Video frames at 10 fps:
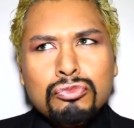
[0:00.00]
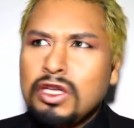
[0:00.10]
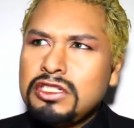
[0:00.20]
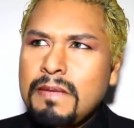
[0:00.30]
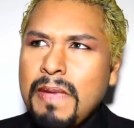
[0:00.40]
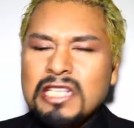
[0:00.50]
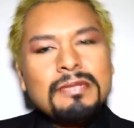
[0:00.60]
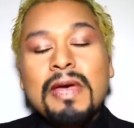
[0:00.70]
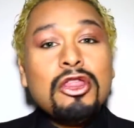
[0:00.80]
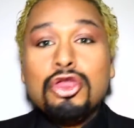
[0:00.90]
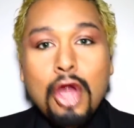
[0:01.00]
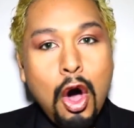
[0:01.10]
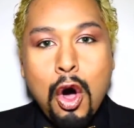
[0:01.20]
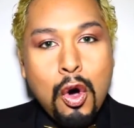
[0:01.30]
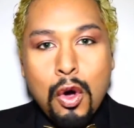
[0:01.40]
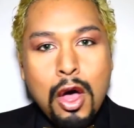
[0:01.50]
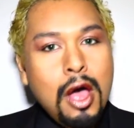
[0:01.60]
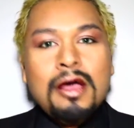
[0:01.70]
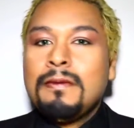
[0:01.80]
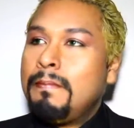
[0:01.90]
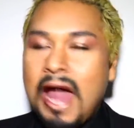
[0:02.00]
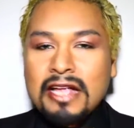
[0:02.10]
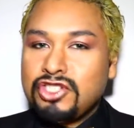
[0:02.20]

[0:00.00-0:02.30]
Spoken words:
It depends. But no Blac